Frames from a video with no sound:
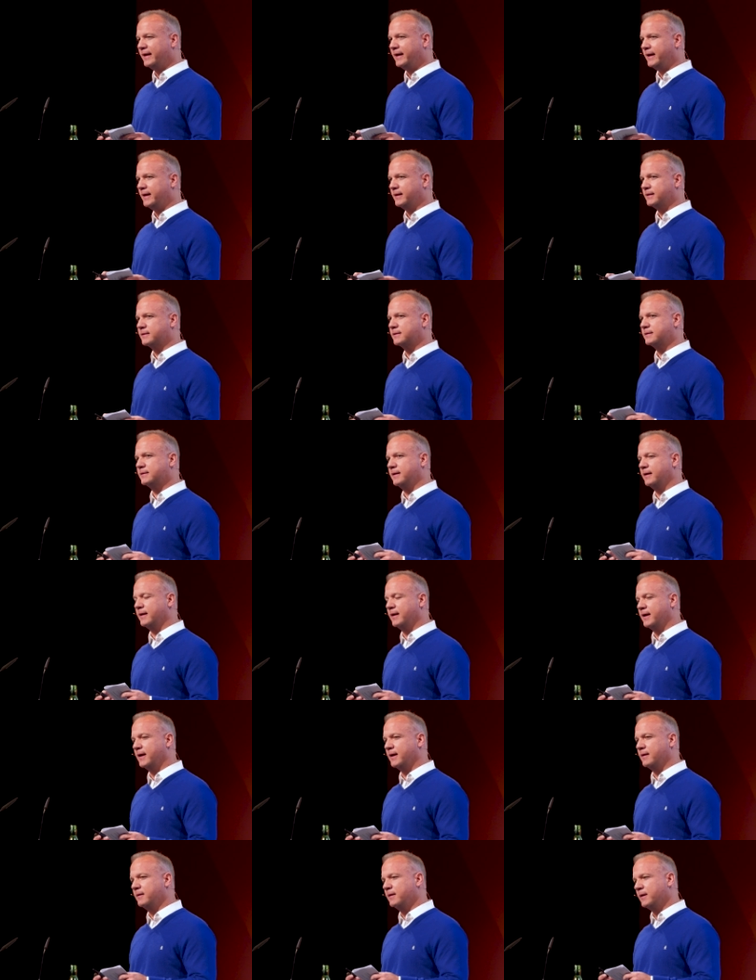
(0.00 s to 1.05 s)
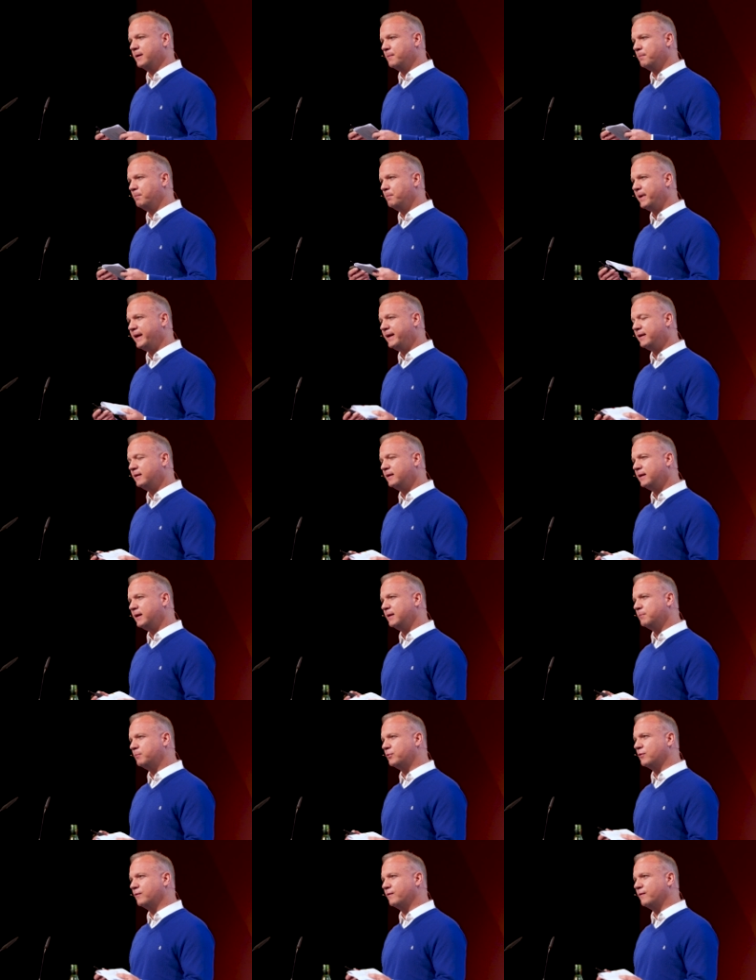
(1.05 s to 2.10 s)
it's uh, mainly
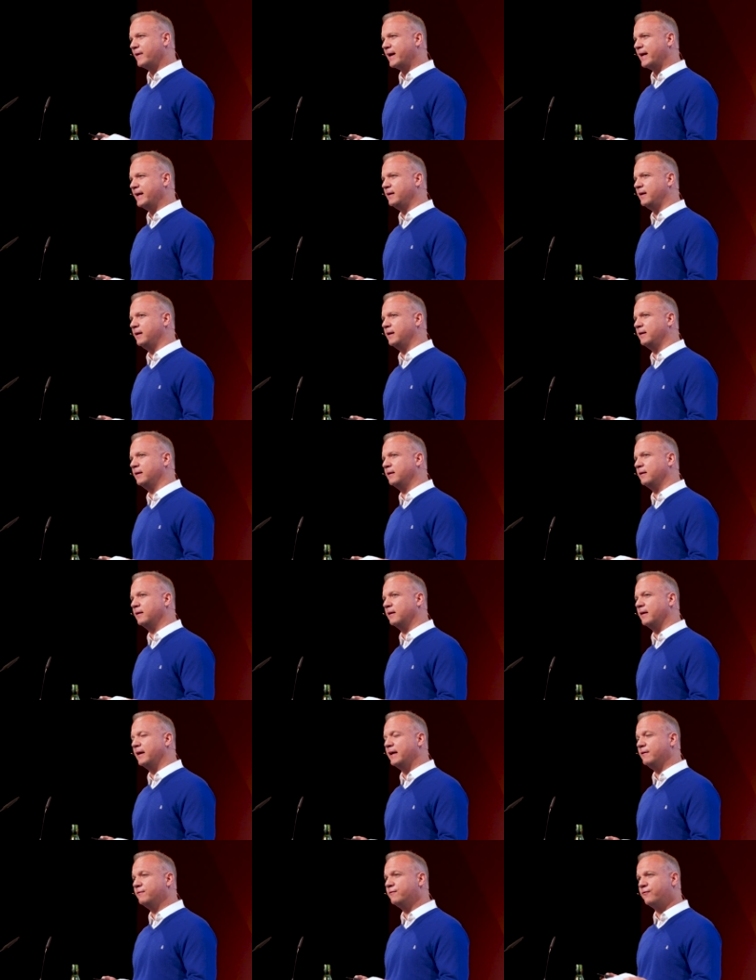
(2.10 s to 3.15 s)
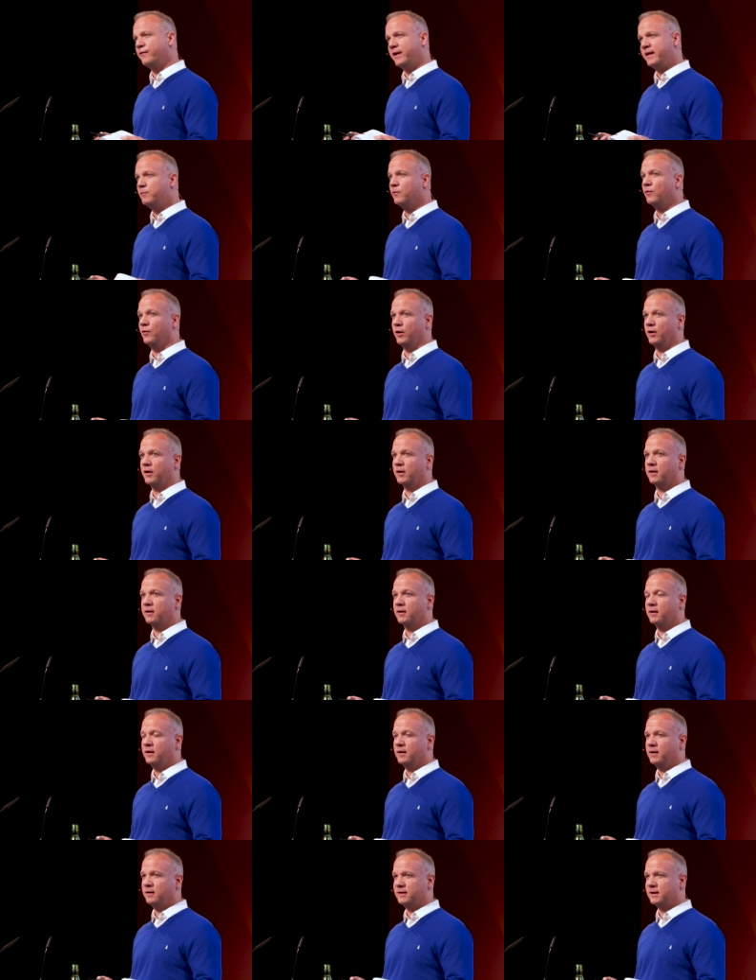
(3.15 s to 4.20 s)
providing a framework
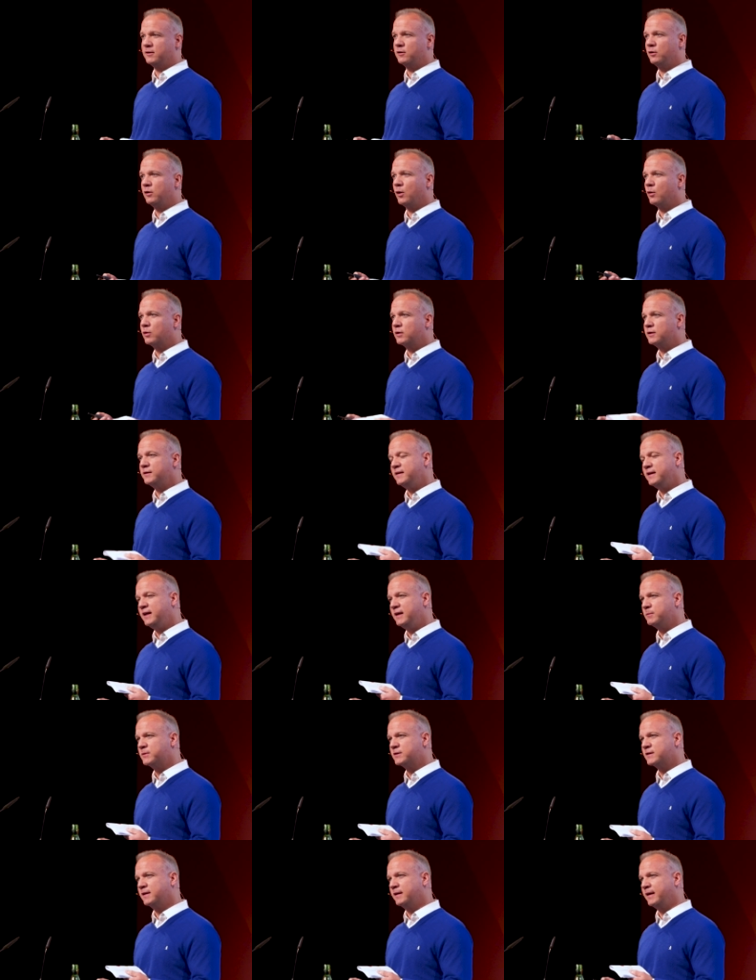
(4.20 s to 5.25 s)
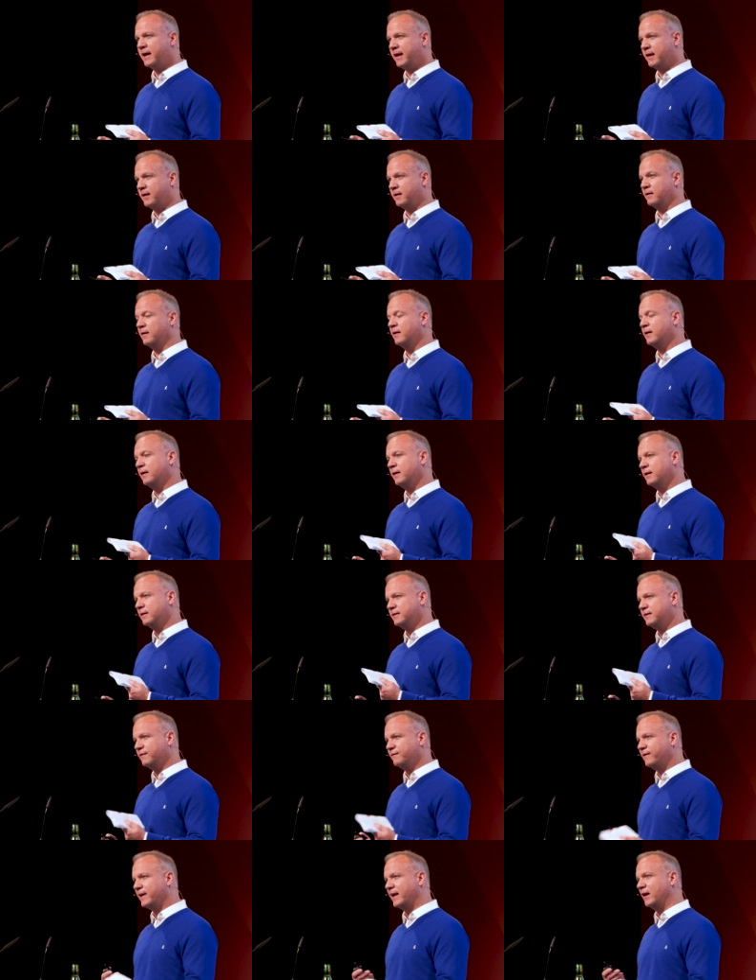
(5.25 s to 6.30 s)
that local teams can
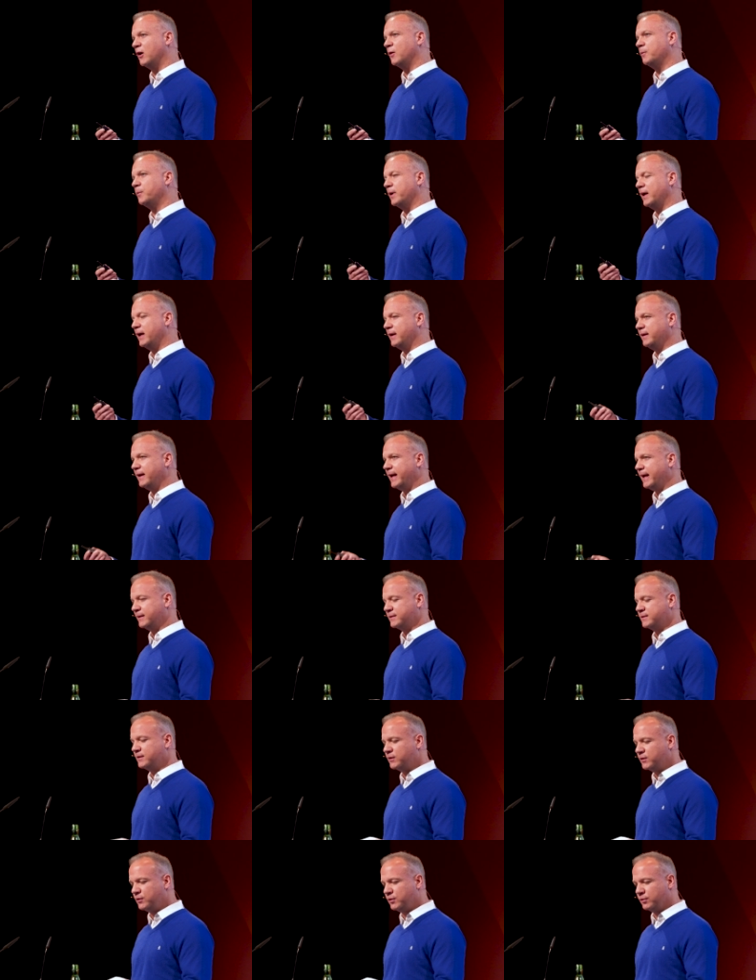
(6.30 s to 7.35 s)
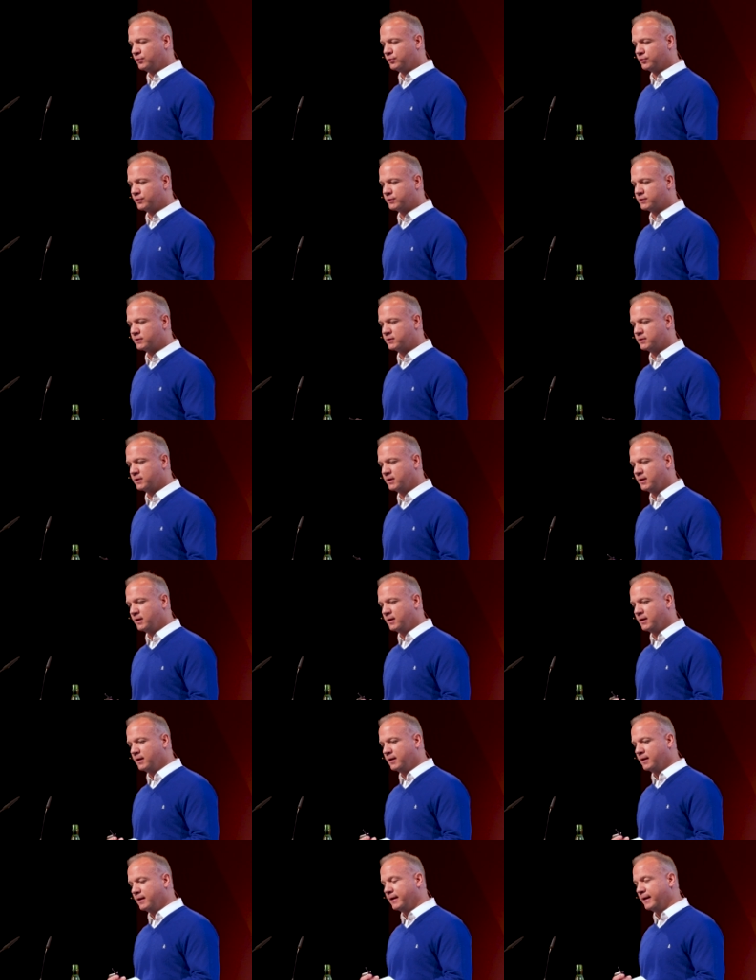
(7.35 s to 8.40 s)
develop and execute
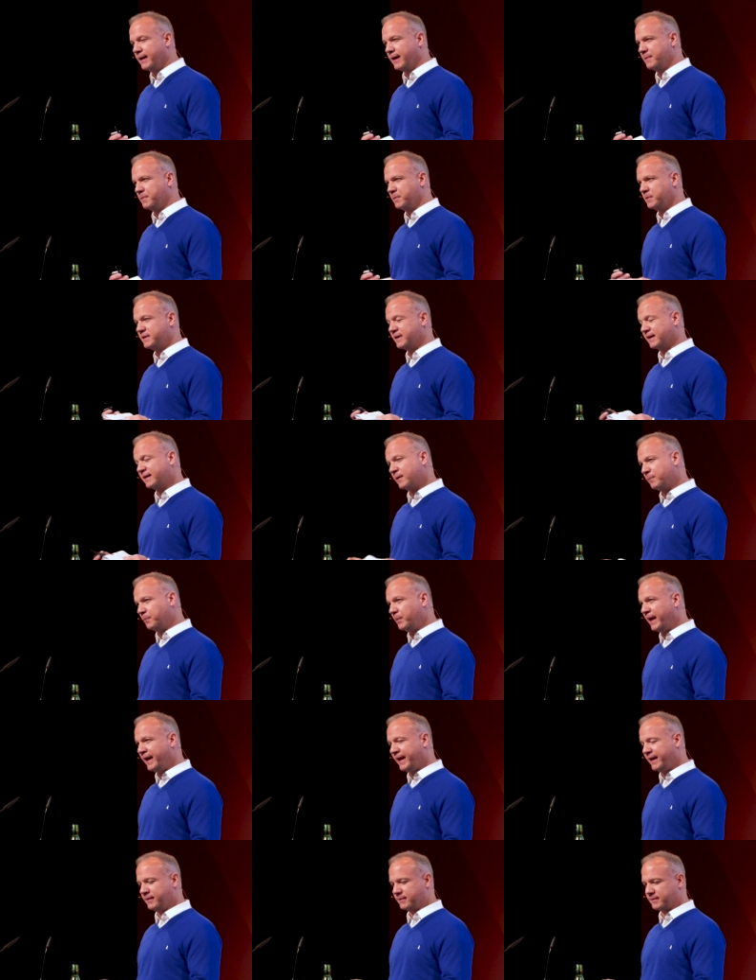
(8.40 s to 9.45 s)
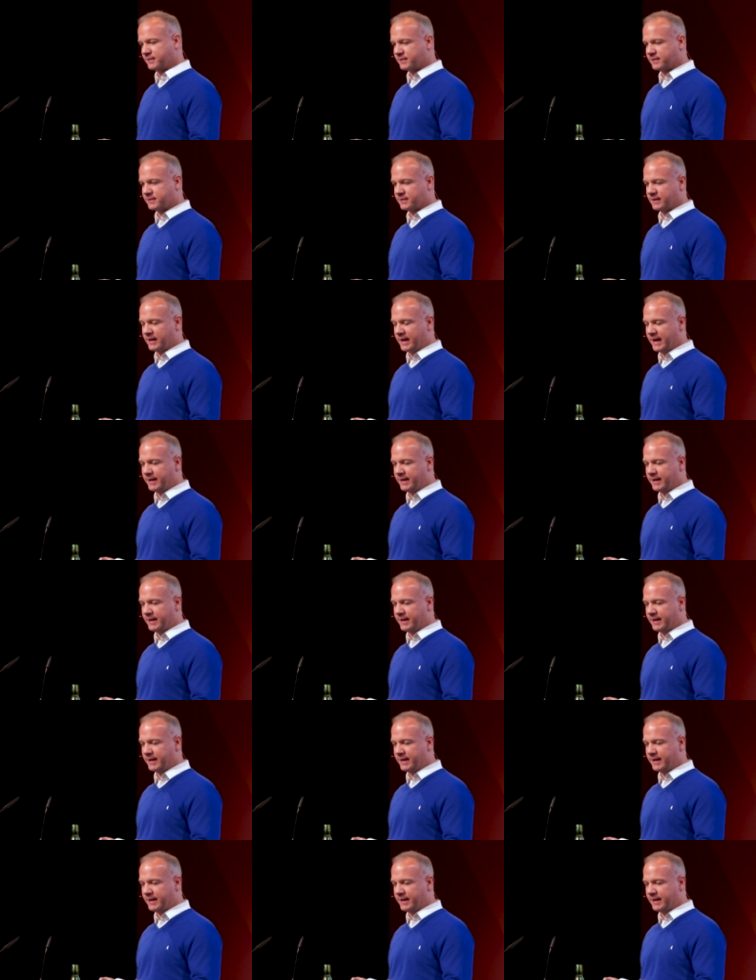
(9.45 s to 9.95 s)
um, the campaigns.